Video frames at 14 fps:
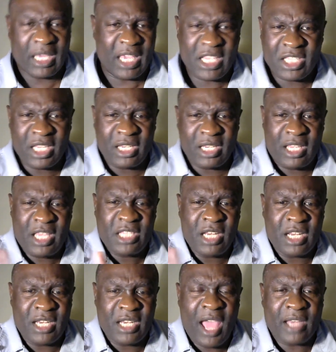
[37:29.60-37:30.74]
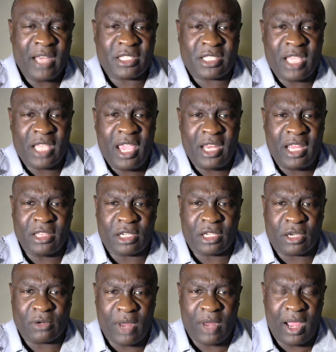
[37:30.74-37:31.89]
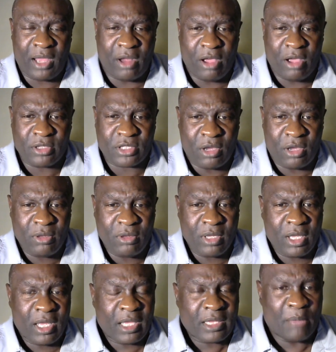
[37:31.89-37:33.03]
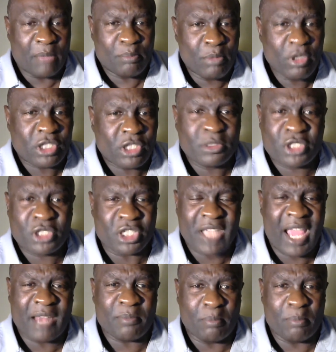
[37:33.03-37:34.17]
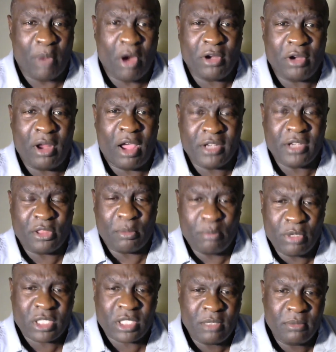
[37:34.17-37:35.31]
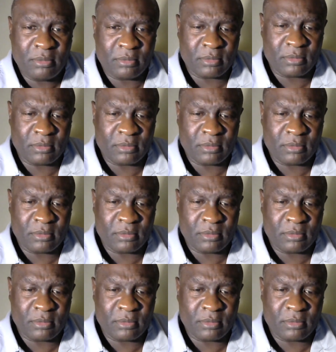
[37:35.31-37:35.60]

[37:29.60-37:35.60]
Isn't it not said in the Quran also that Muslims should not murder another Muslim?